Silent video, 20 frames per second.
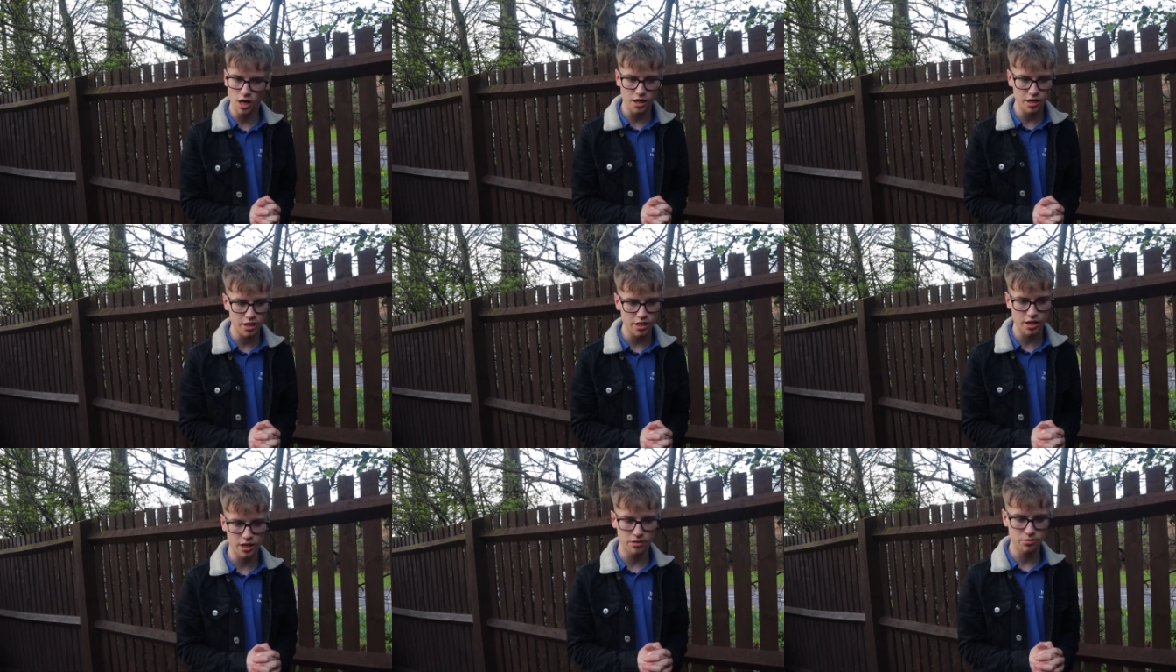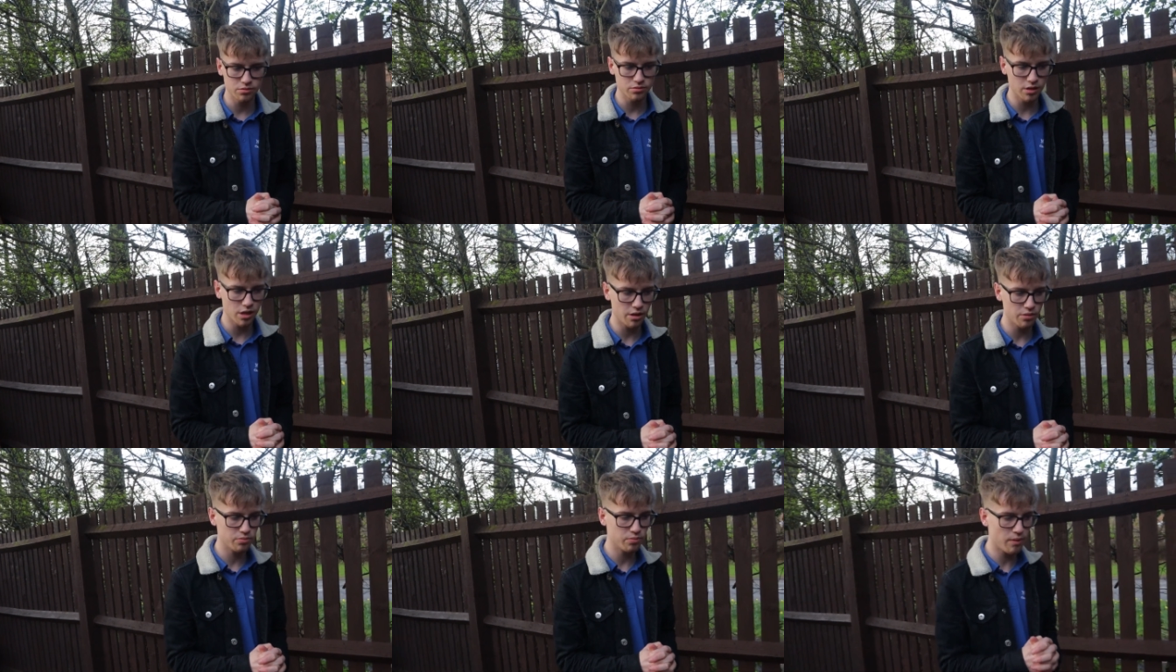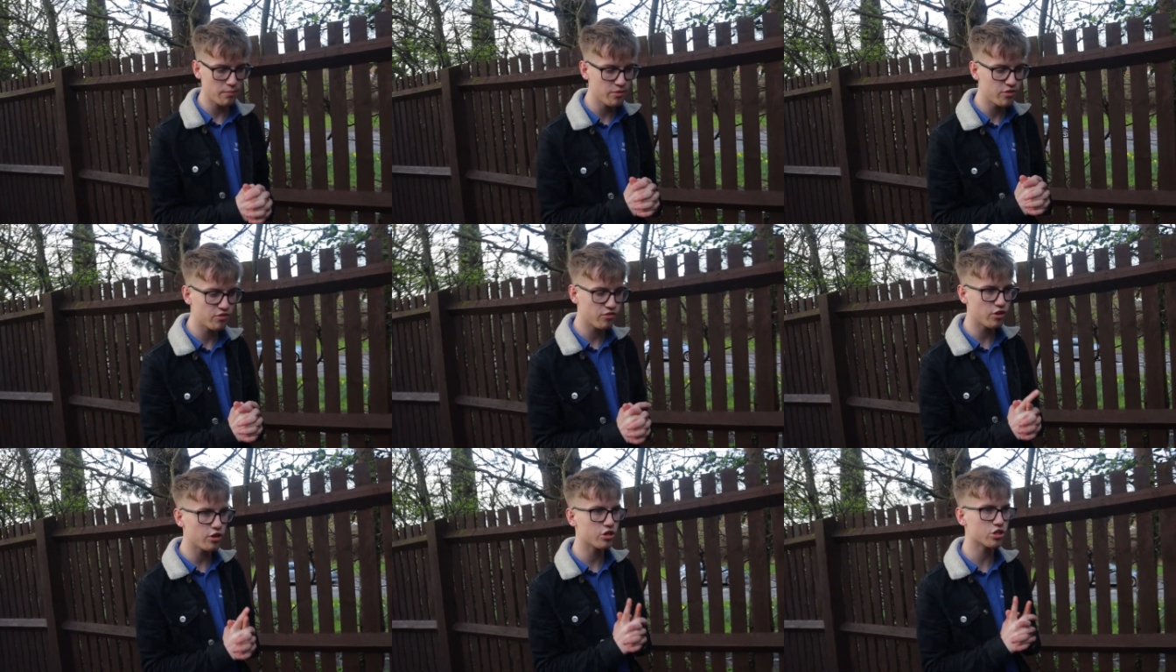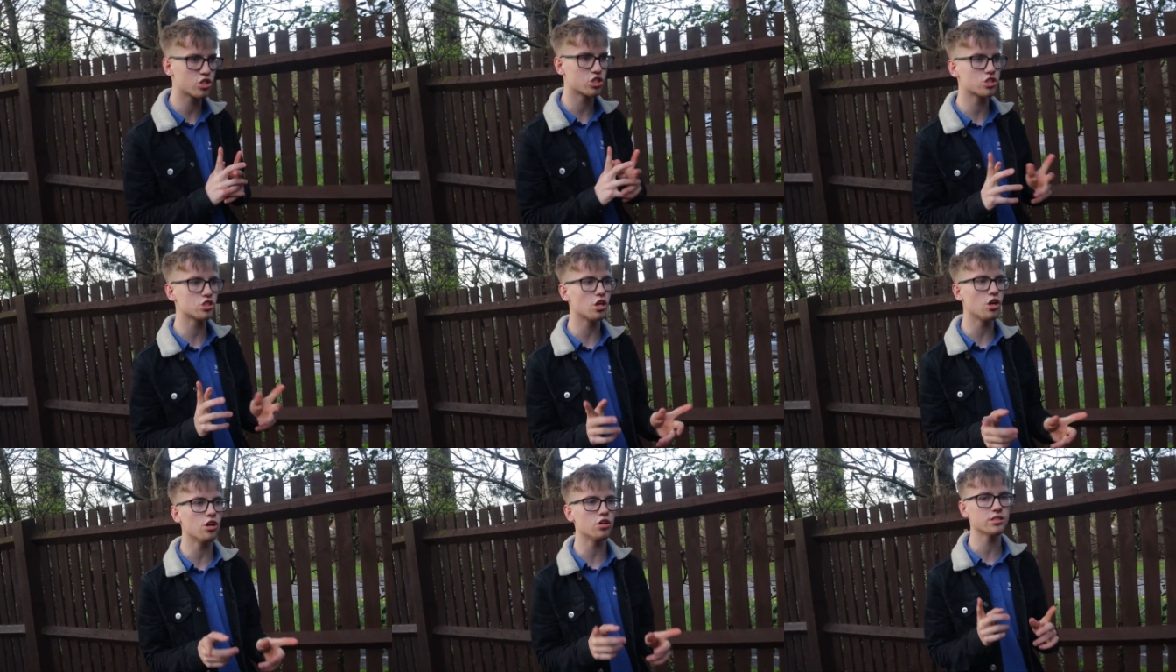no, no, no, no. When we first
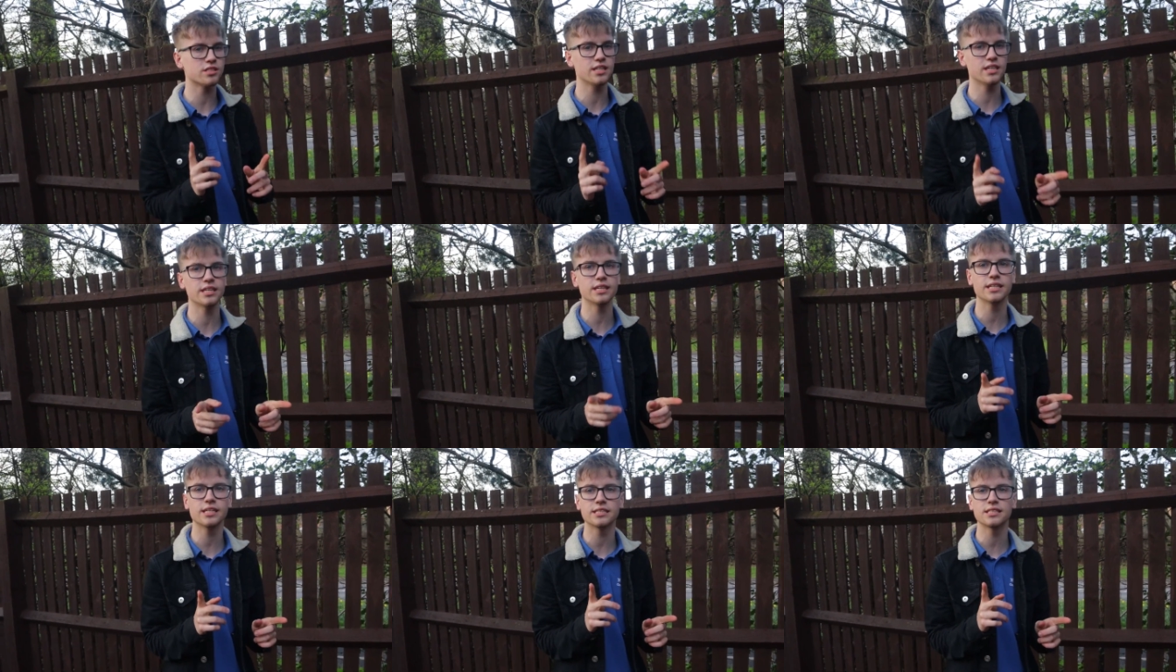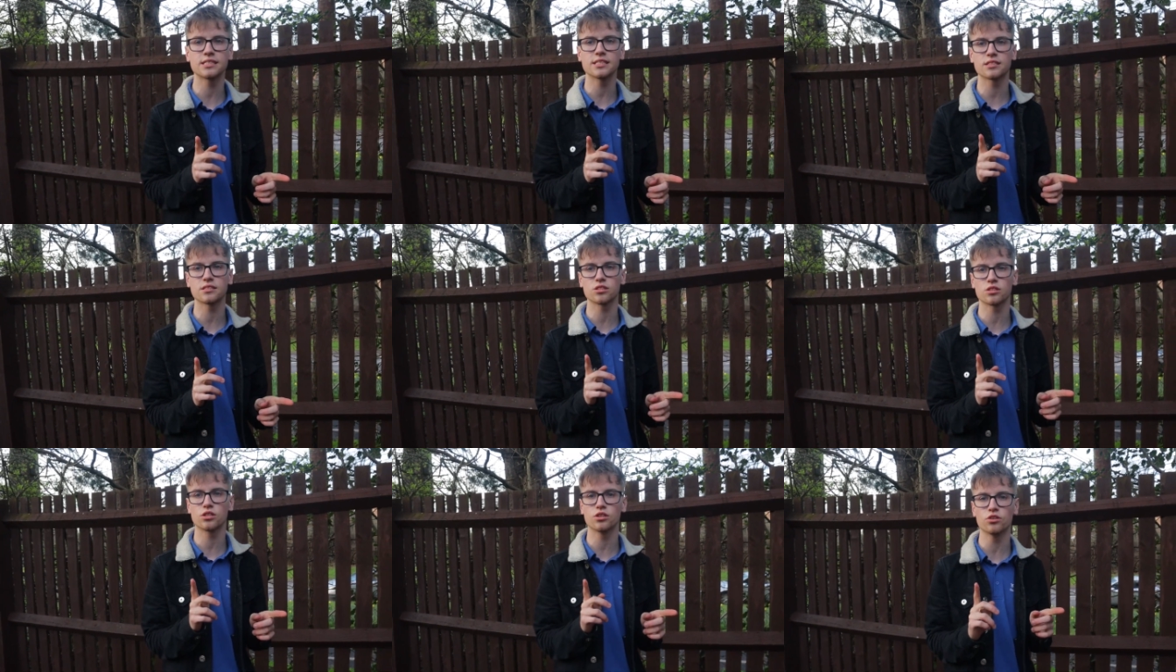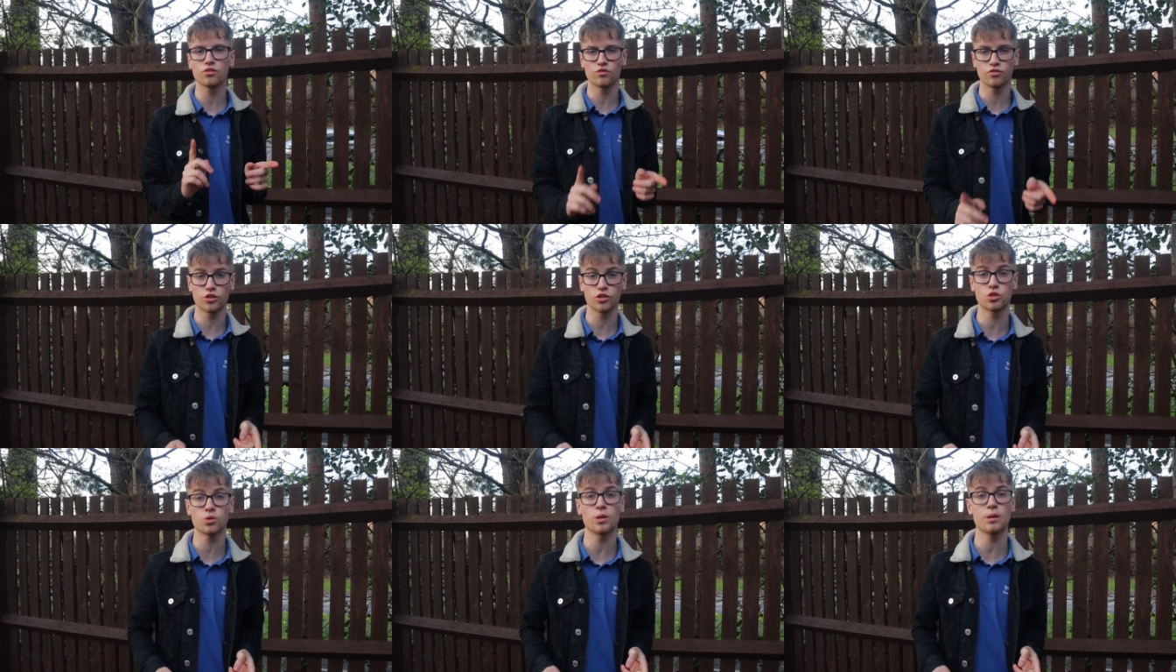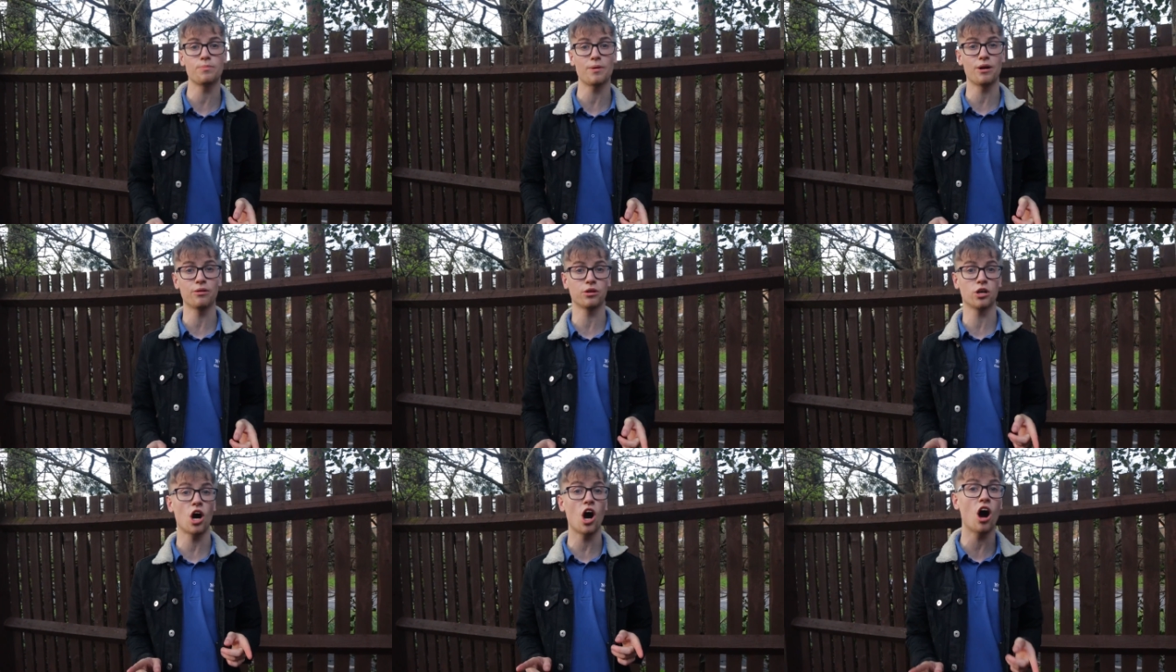started the hunt for a twenty
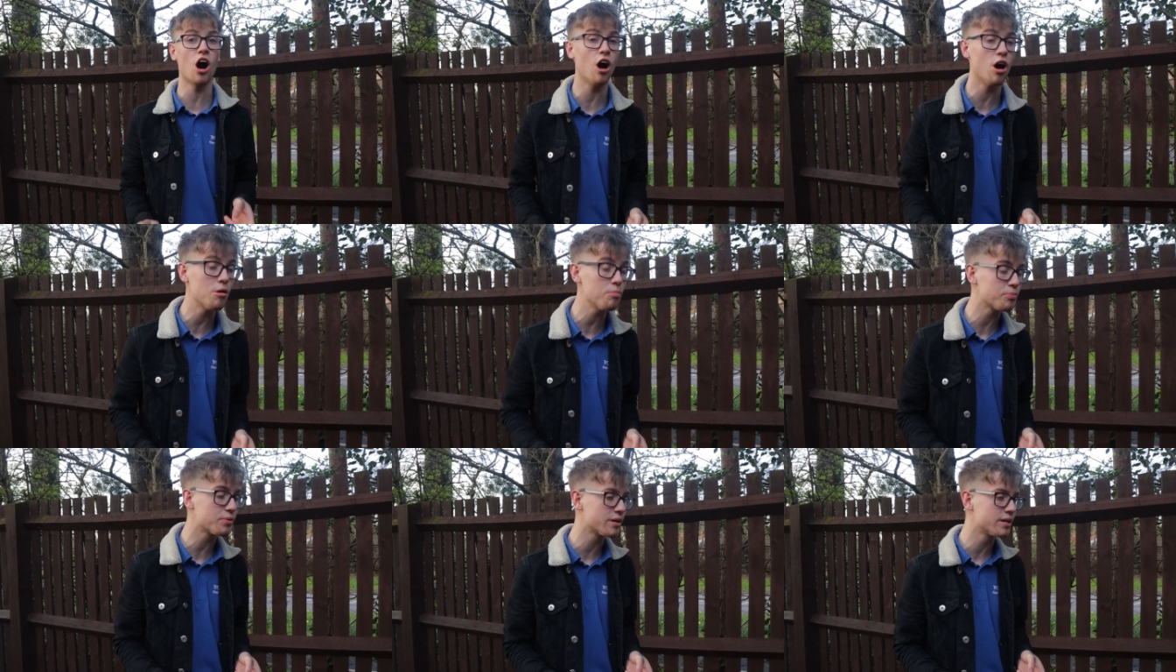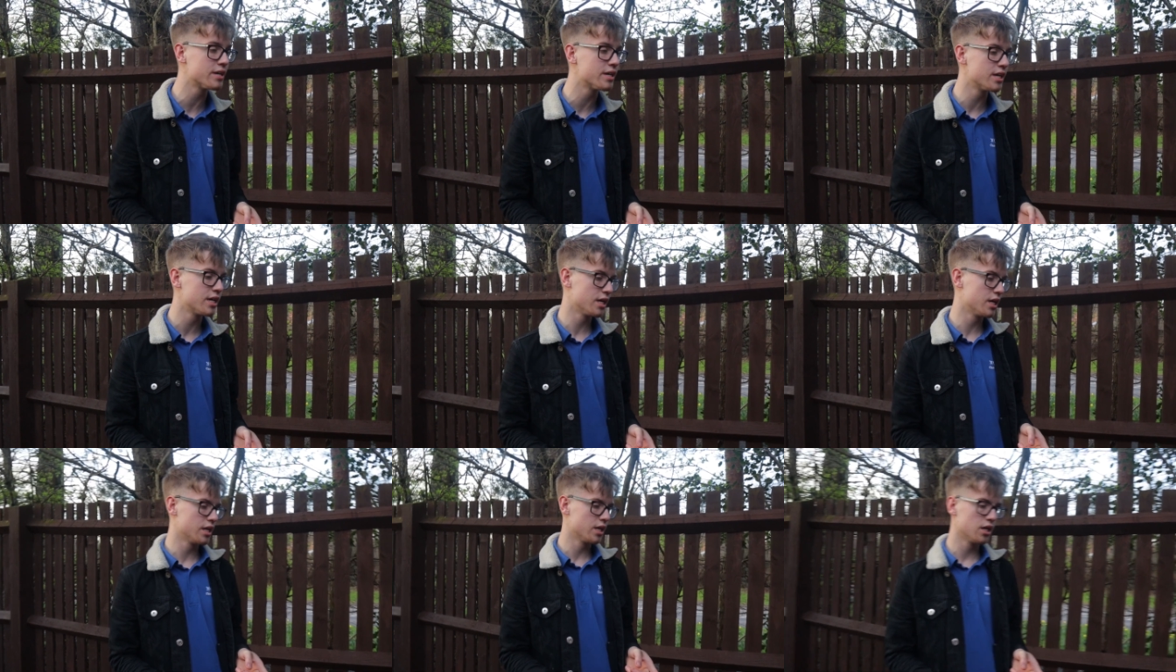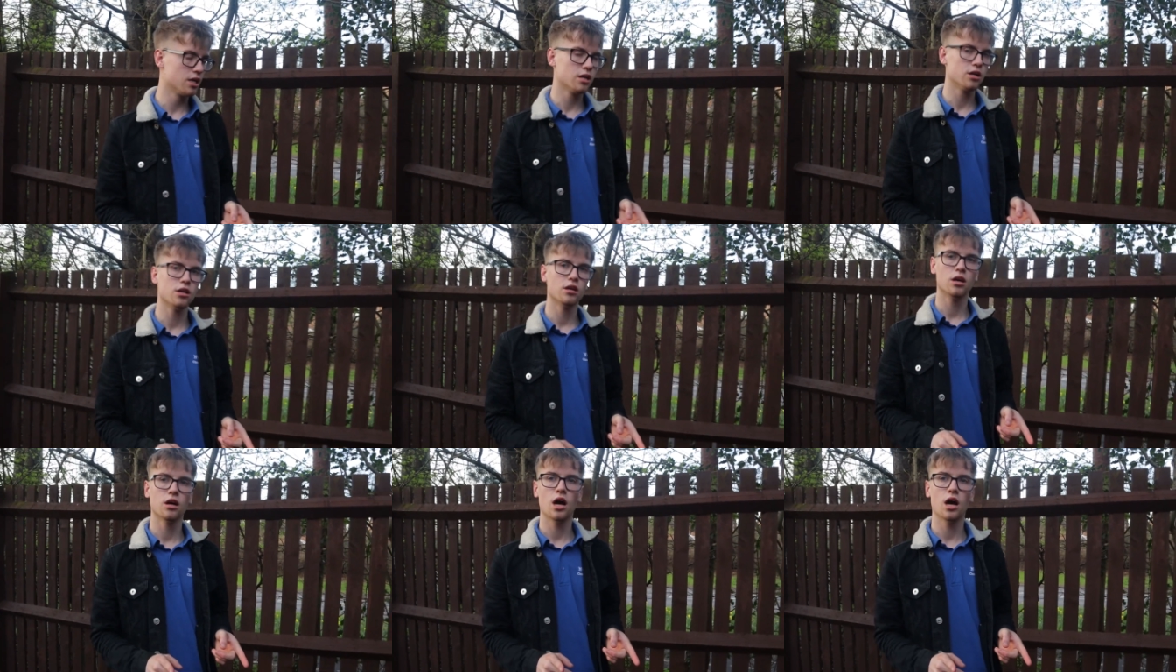pound carp, mm -hmm.